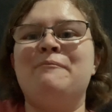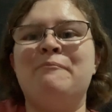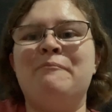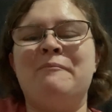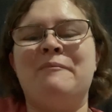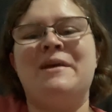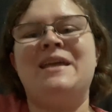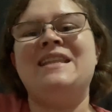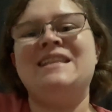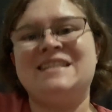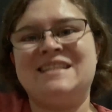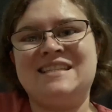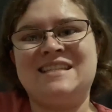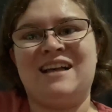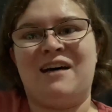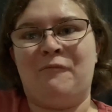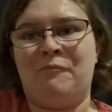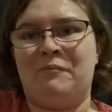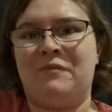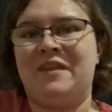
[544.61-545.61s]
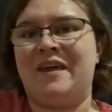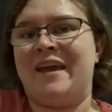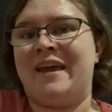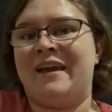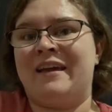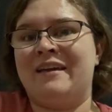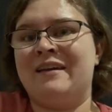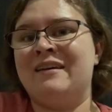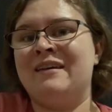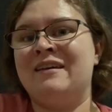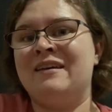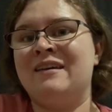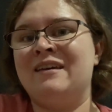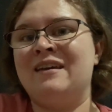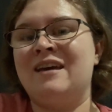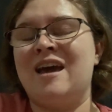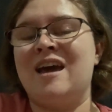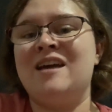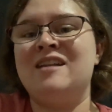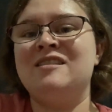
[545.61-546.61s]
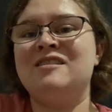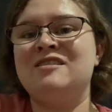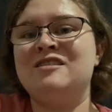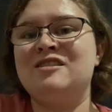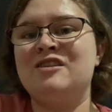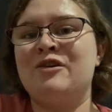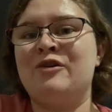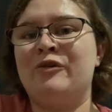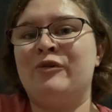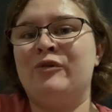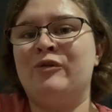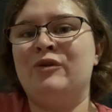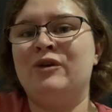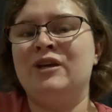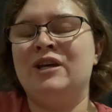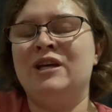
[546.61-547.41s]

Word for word: meant something and so